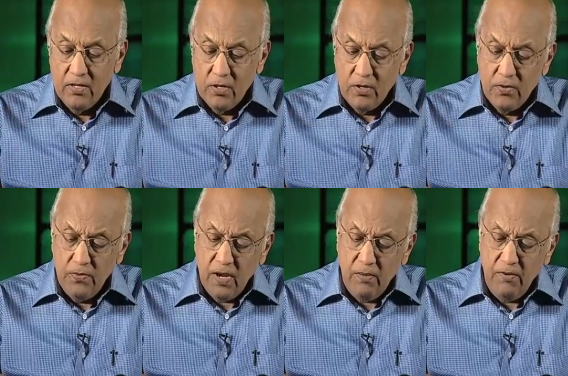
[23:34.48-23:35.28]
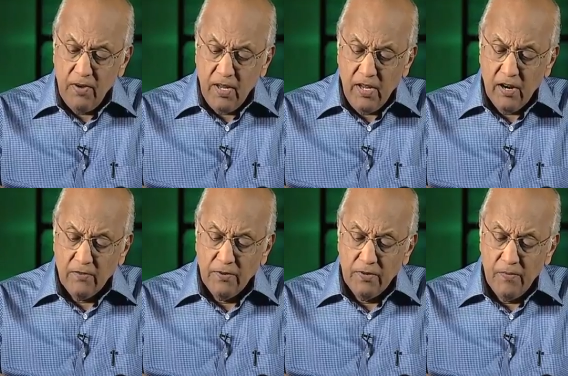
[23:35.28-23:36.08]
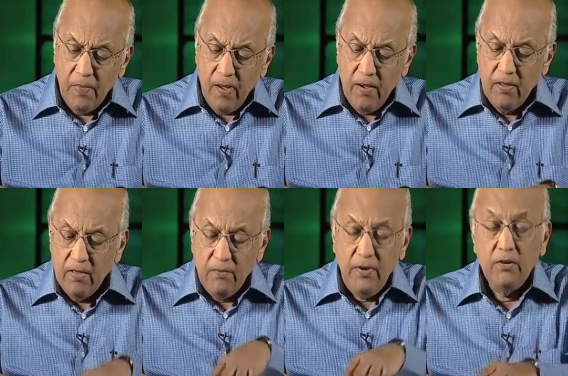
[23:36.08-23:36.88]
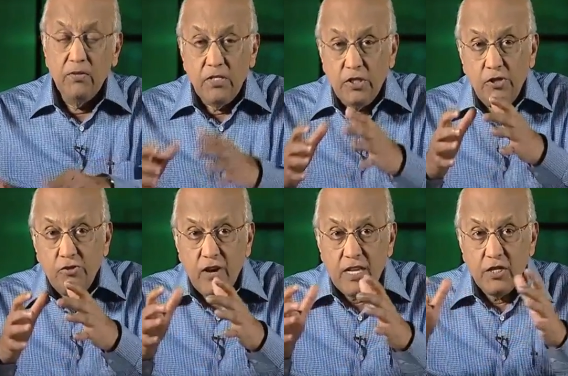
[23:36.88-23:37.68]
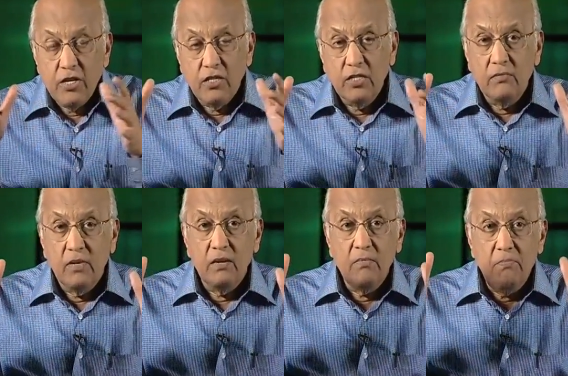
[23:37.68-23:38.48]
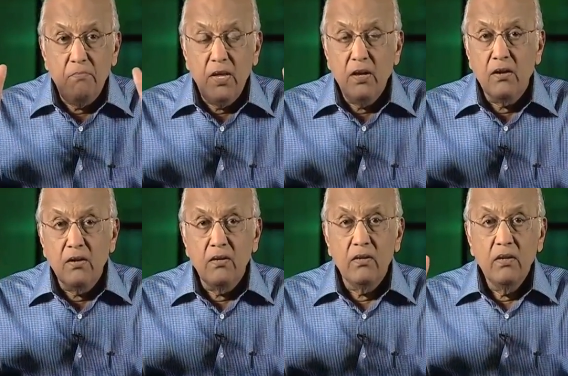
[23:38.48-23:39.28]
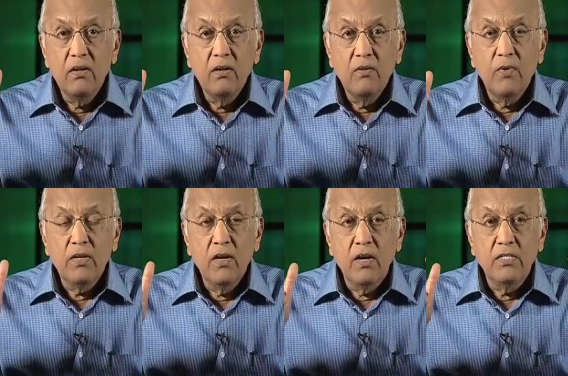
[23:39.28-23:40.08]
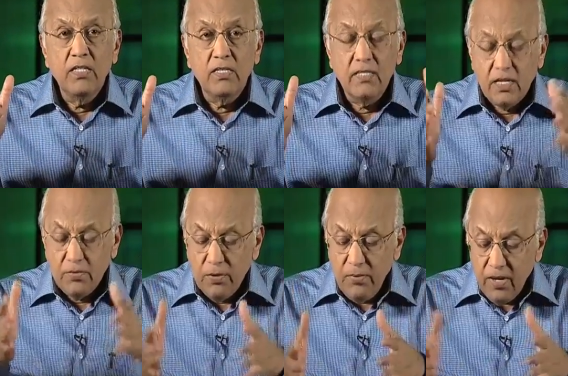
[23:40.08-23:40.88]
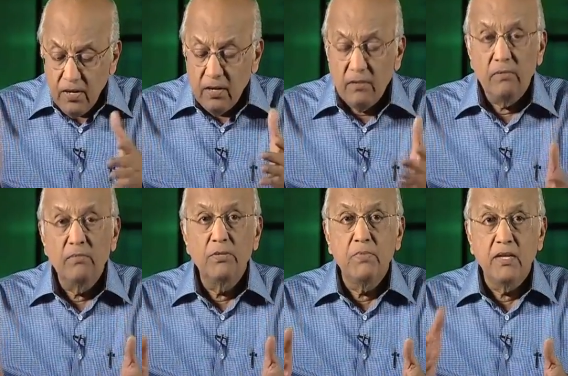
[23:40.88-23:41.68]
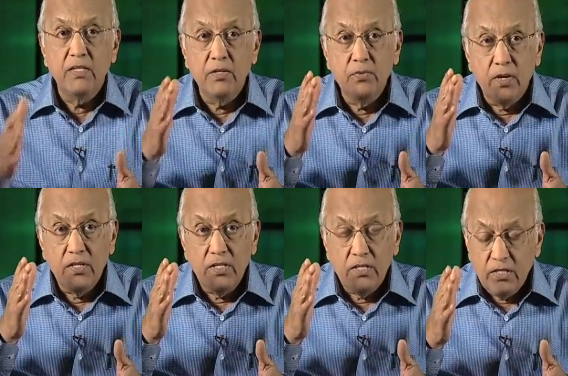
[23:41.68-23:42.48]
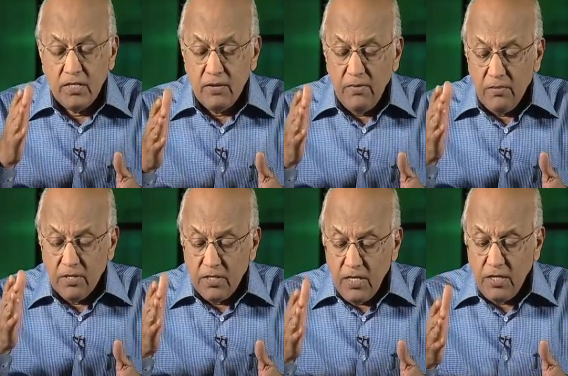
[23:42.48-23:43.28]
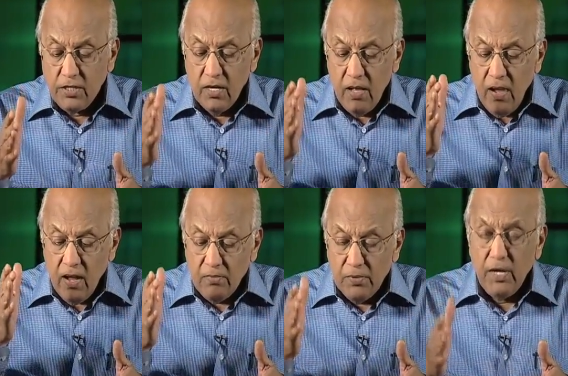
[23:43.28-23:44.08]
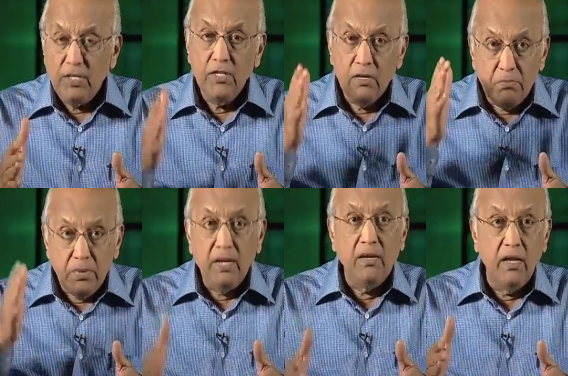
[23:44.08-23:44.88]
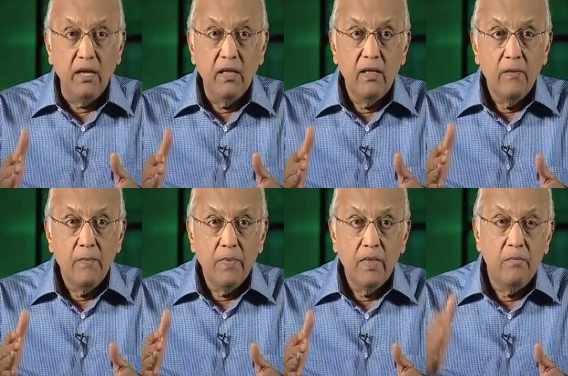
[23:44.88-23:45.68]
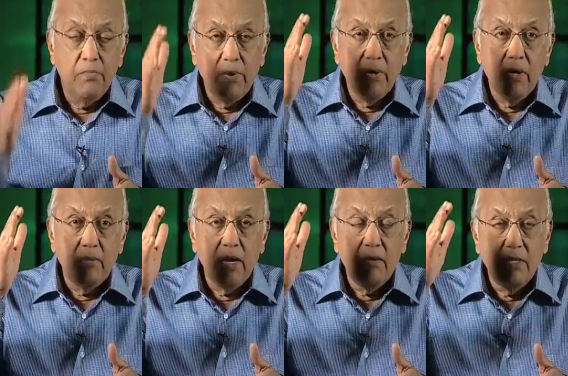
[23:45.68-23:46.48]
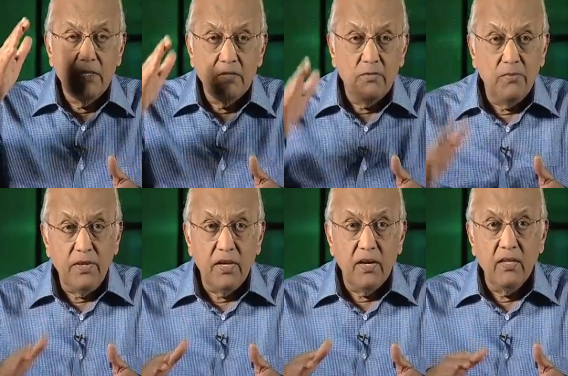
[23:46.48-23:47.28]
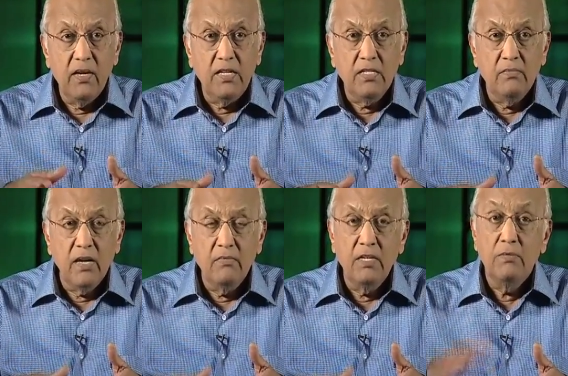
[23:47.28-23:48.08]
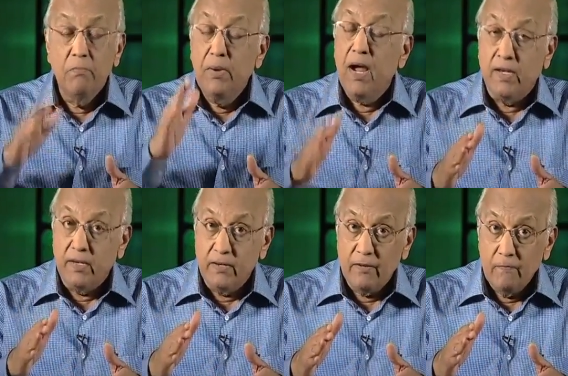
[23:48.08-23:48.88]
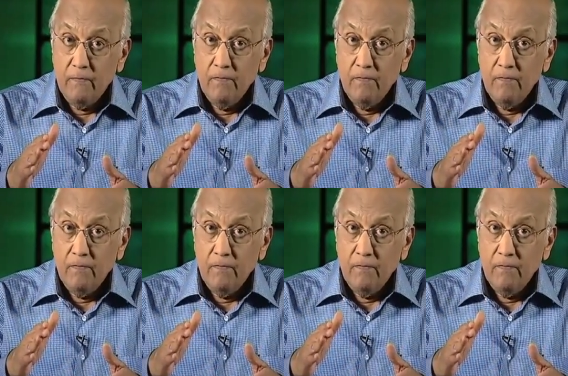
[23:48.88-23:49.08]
So we have to be very careful that we don't stretch God's commandment beyond what God says. That's what we can learn from this passage. What Jesus said we must teach and preach completely. The important commandments, what we think are the least commandments, but